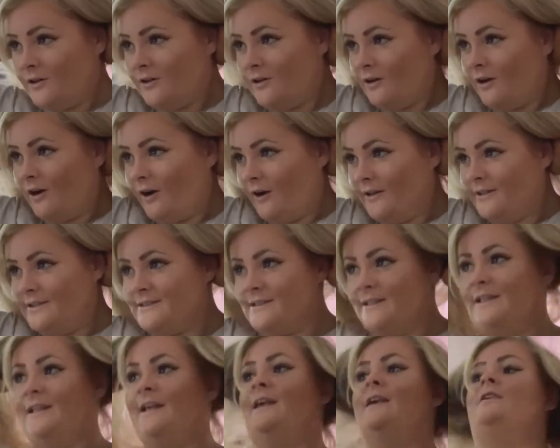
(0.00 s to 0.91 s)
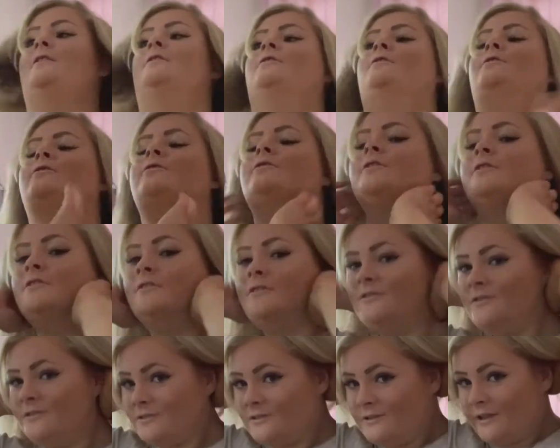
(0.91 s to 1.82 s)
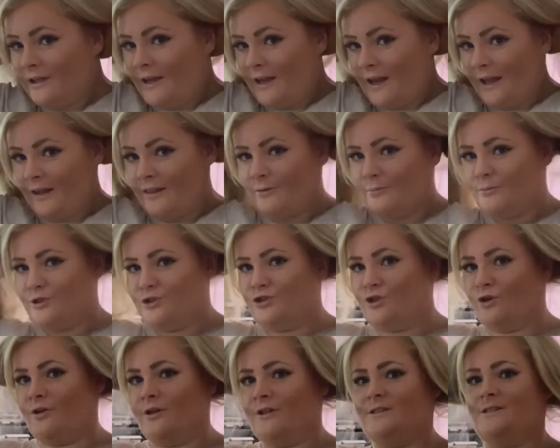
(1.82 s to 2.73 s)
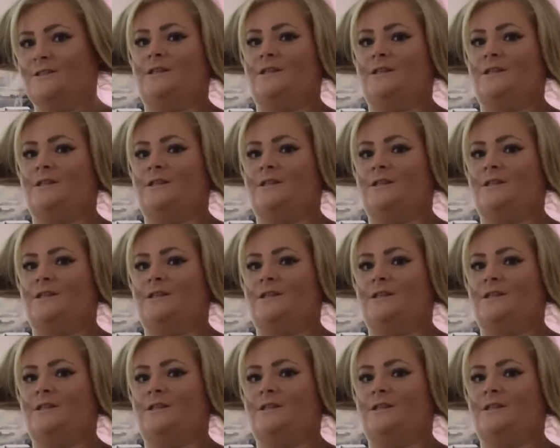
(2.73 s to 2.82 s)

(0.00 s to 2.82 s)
underneath to get the majority